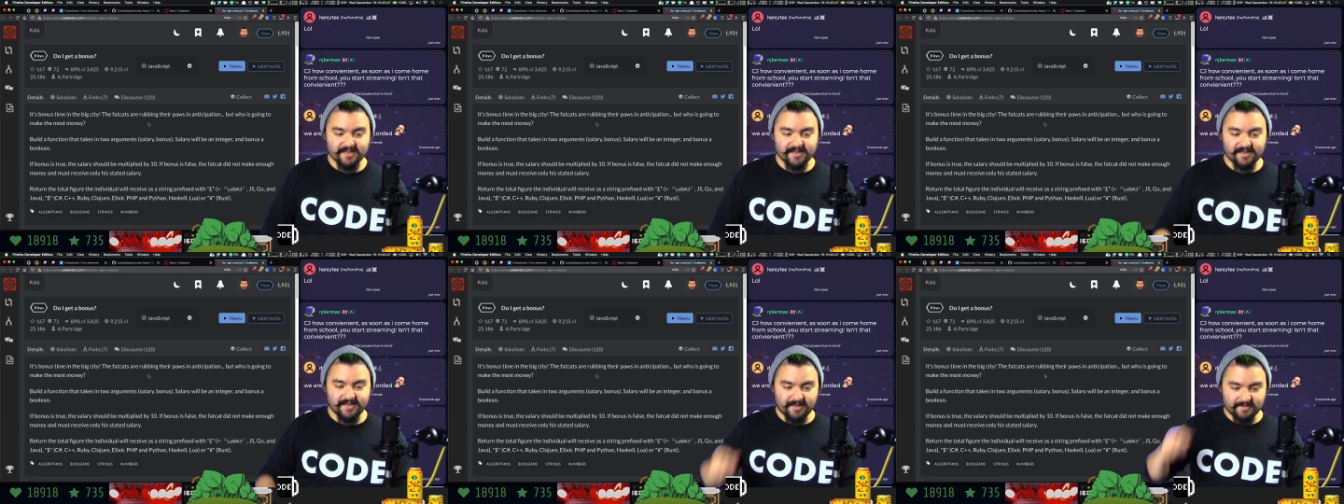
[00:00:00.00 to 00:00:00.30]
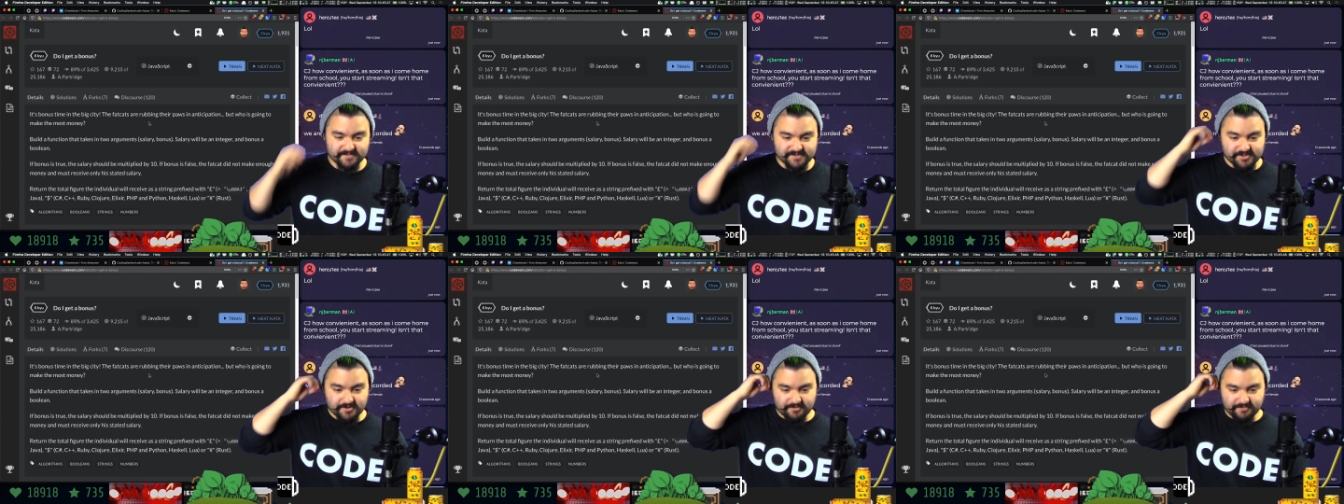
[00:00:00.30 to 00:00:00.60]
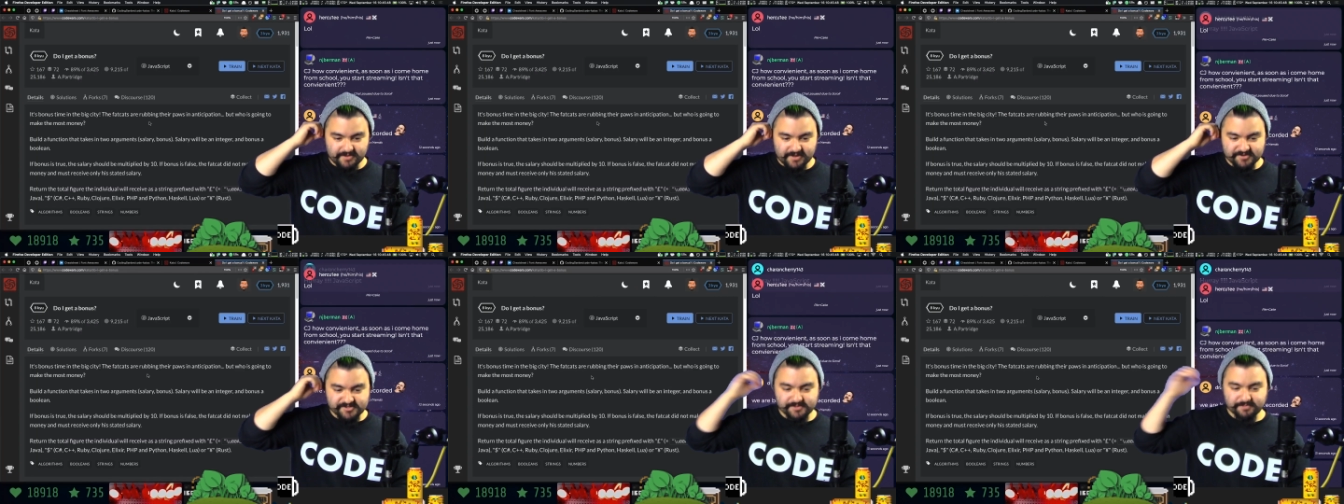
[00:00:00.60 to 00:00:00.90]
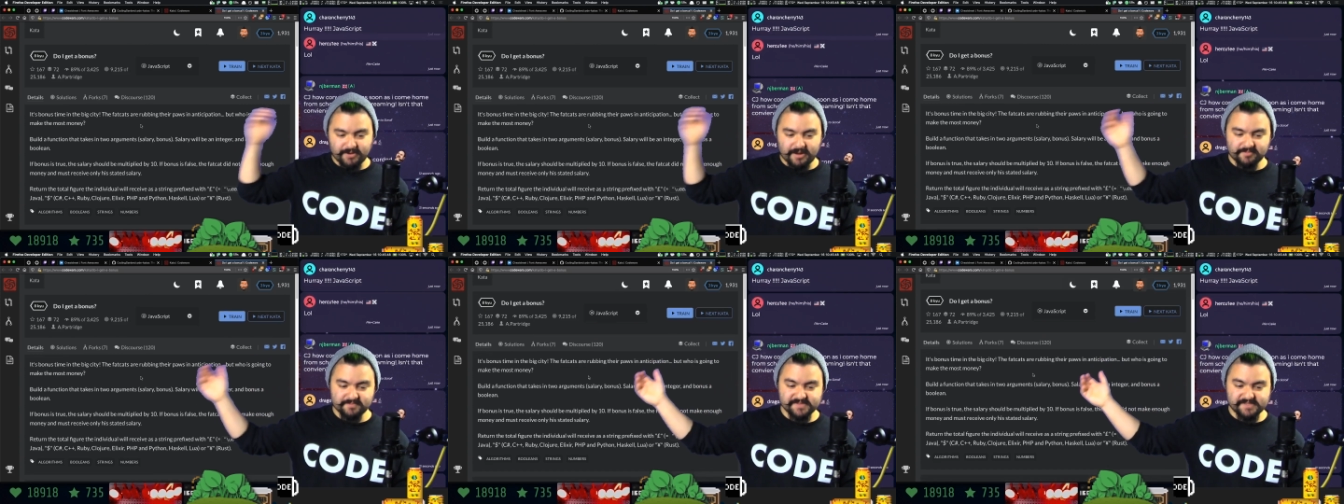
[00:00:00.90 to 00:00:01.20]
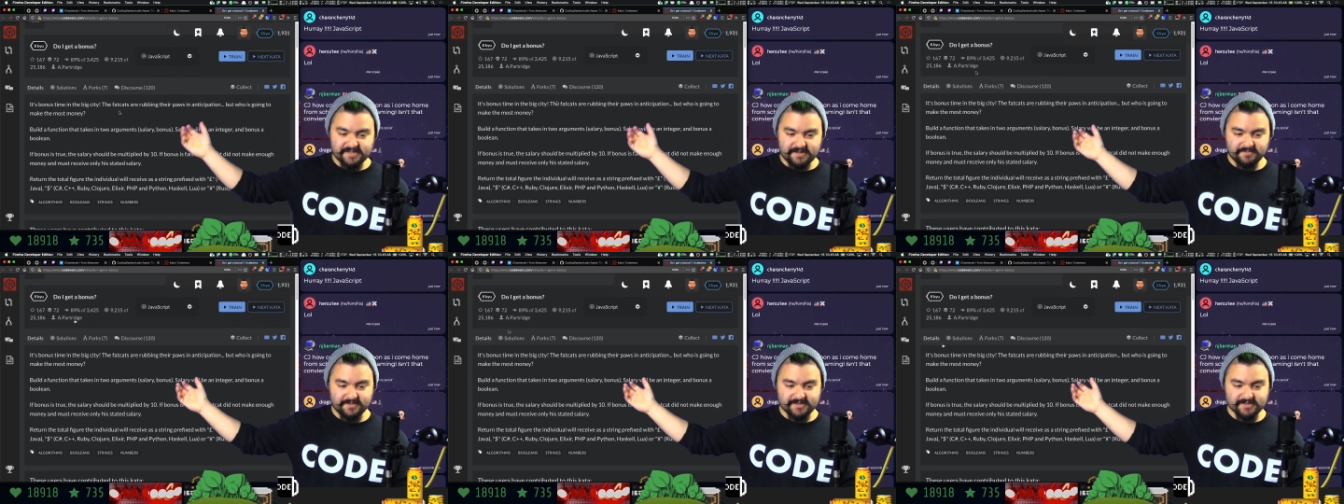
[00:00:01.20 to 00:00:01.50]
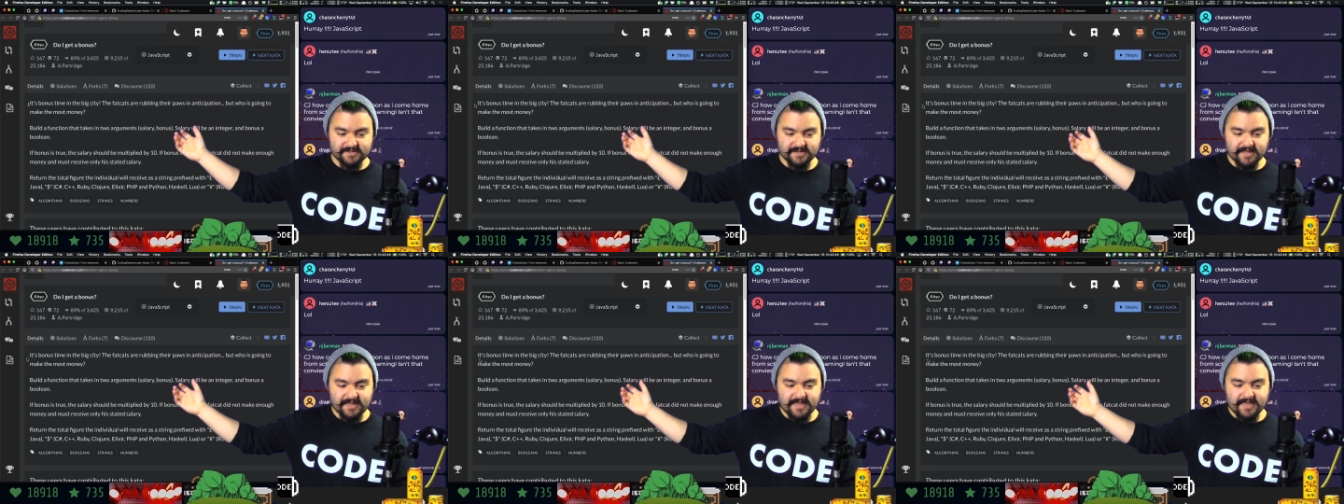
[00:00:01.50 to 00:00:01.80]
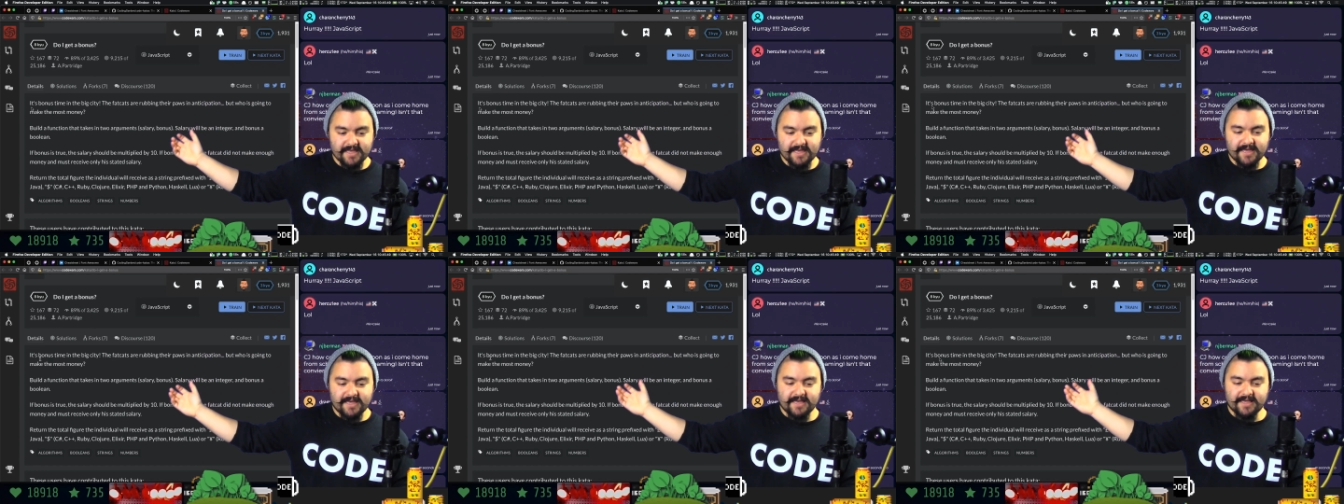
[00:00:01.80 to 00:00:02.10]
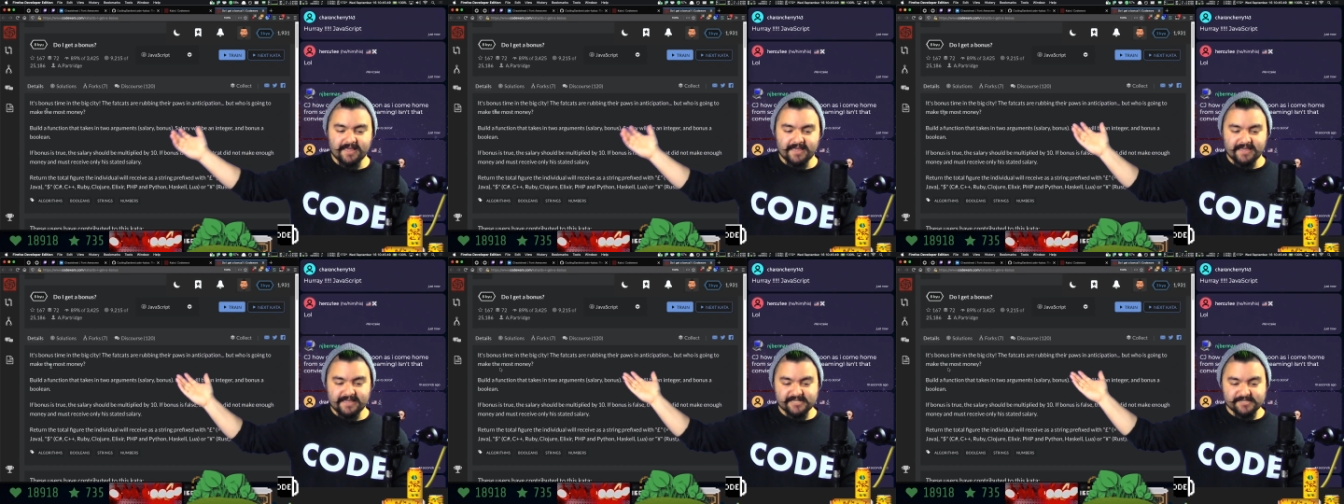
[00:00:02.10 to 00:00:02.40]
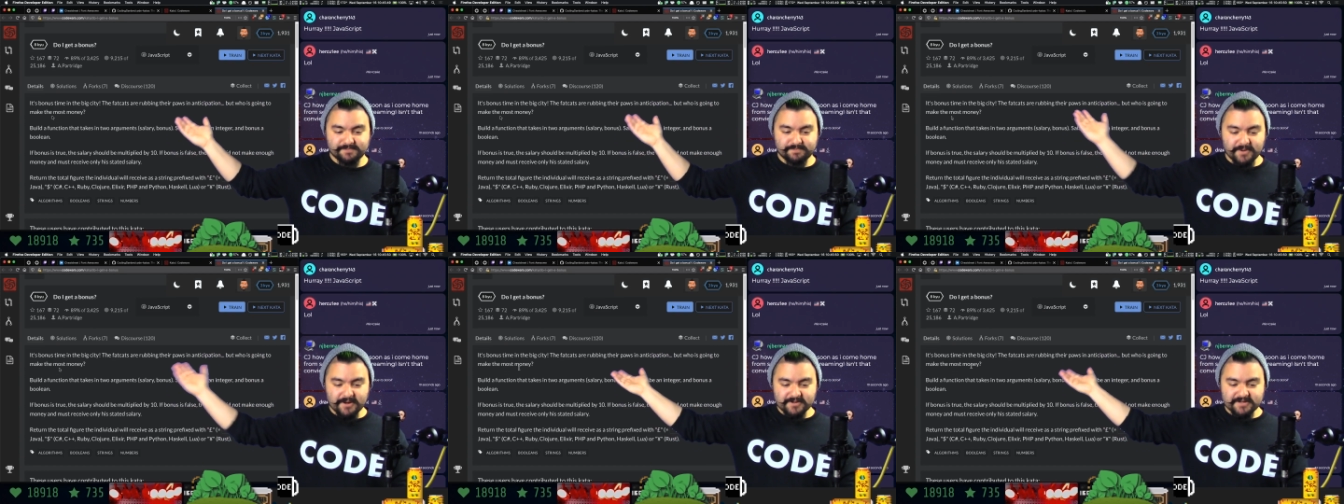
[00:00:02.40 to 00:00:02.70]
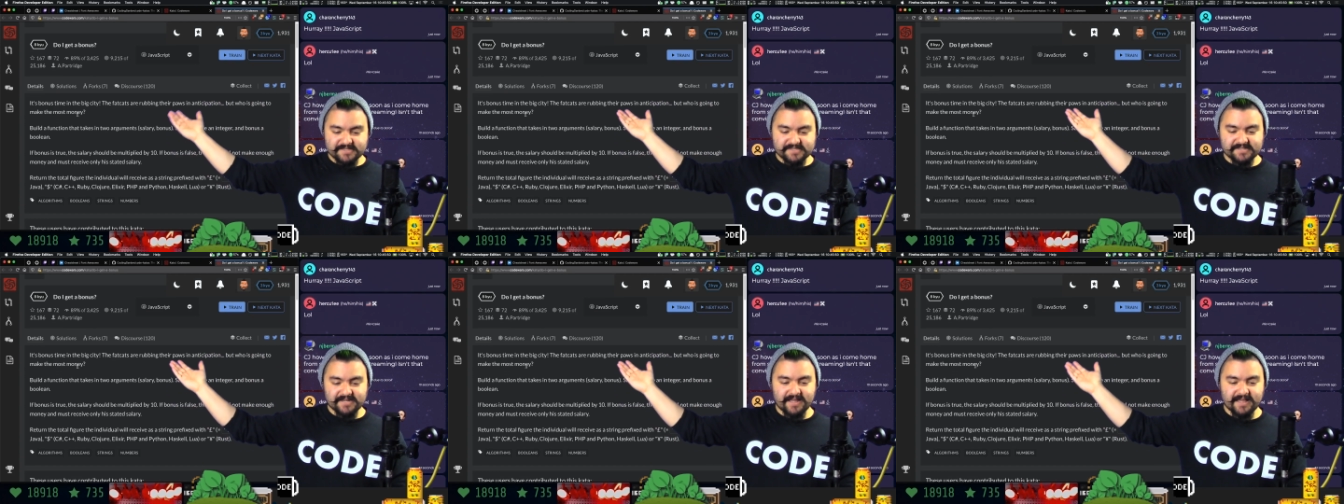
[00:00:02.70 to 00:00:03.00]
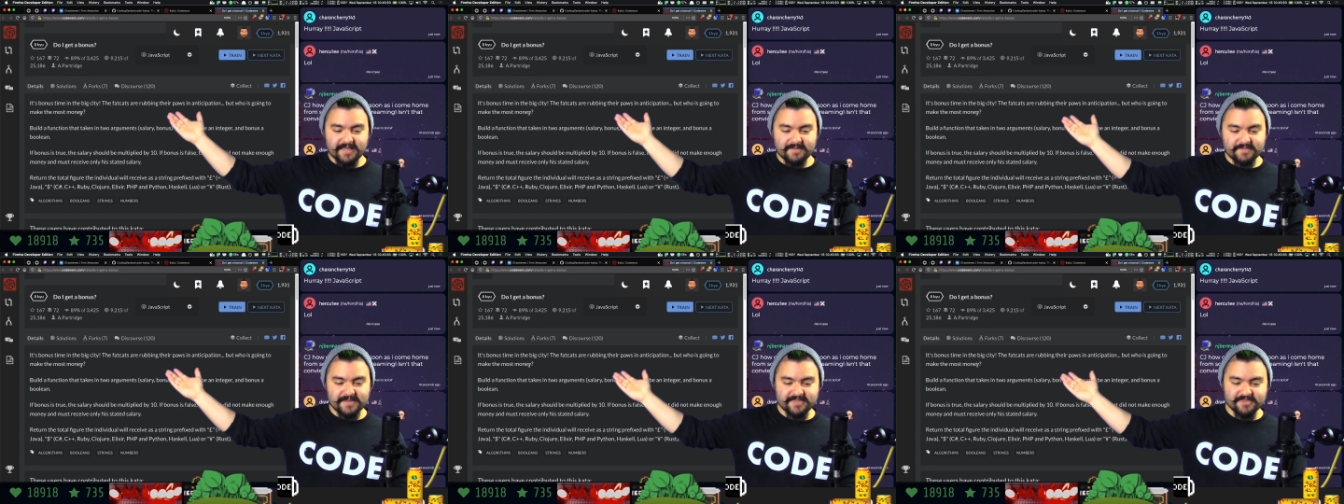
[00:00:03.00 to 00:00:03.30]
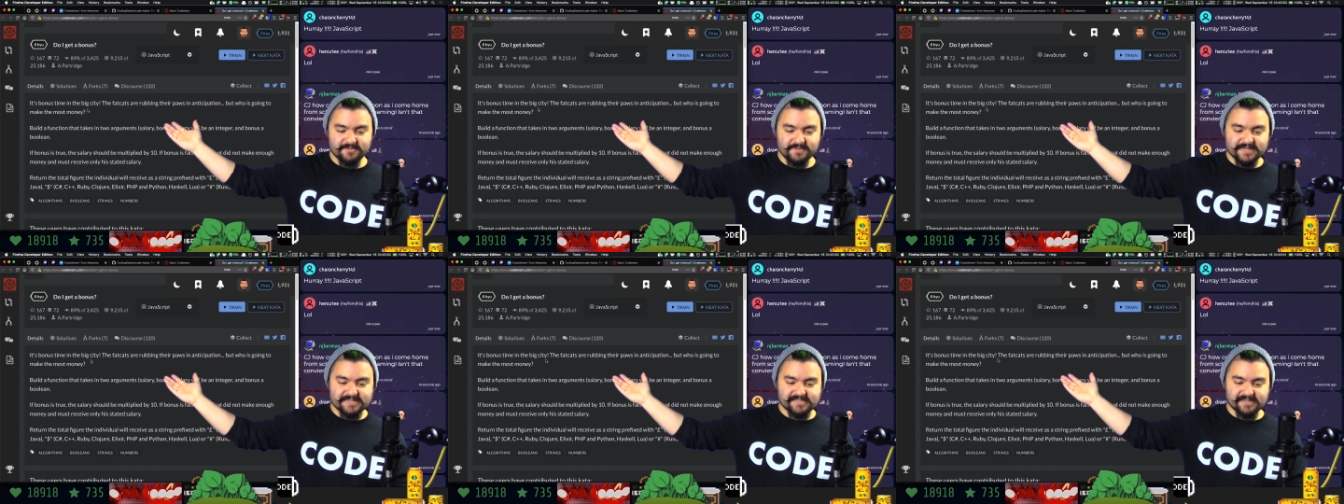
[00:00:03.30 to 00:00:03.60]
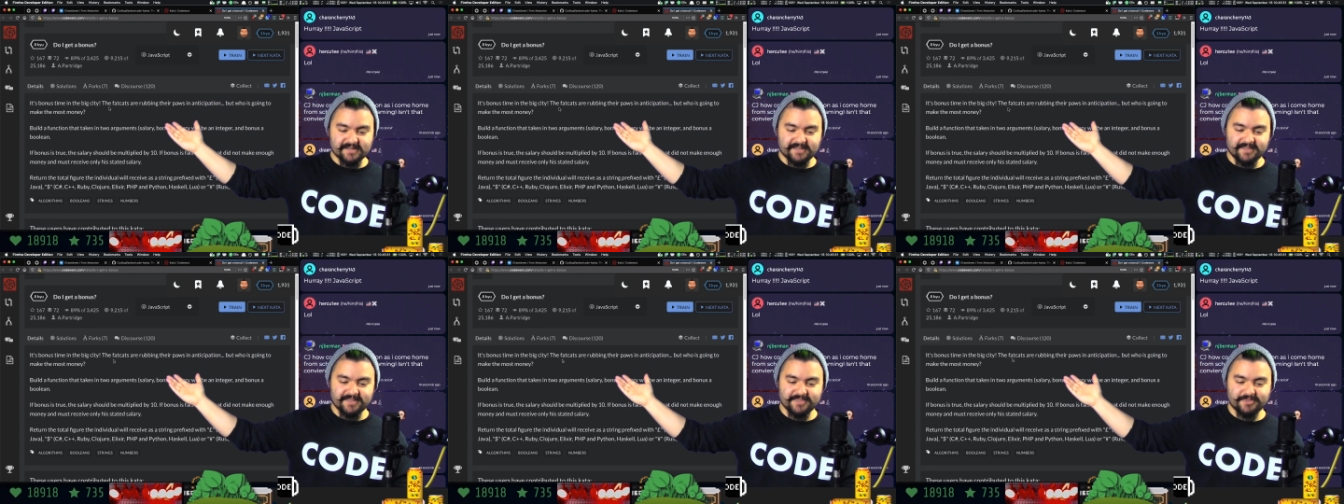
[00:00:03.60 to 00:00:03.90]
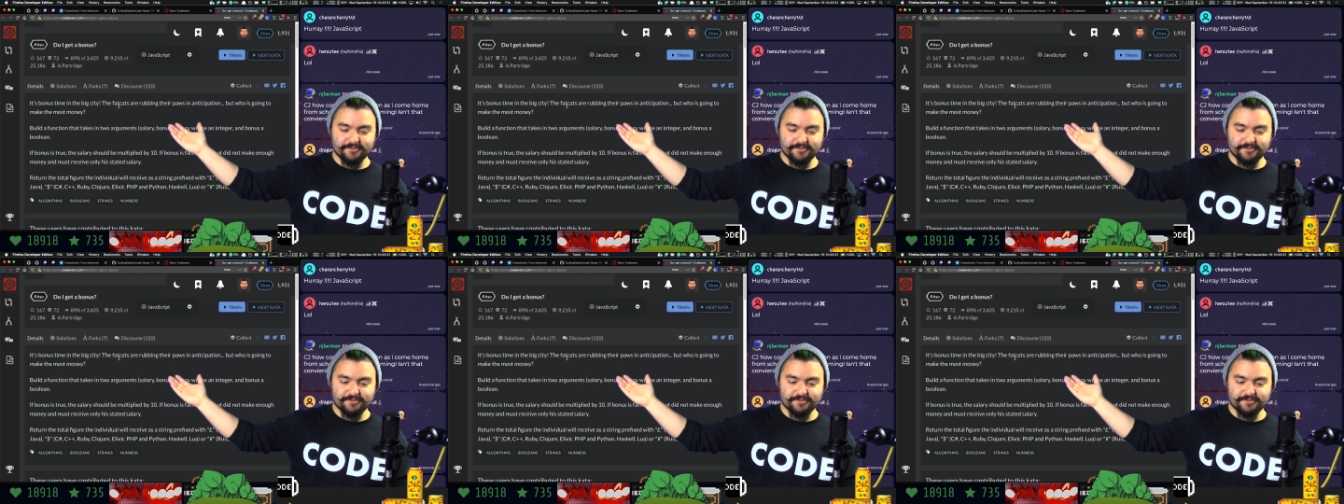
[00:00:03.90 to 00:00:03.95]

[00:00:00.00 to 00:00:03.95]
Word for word: Um, so here's the problem statement. Uh, it's bonus time in the big city.